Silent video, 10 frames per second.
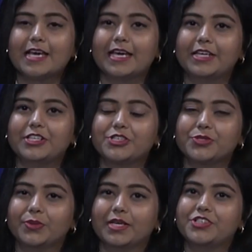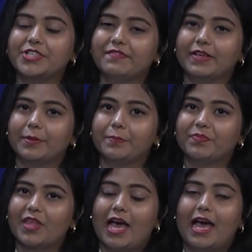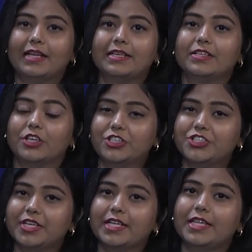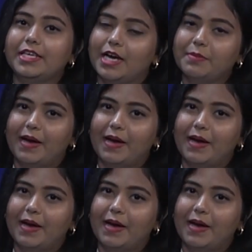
into achieving and nurturing the young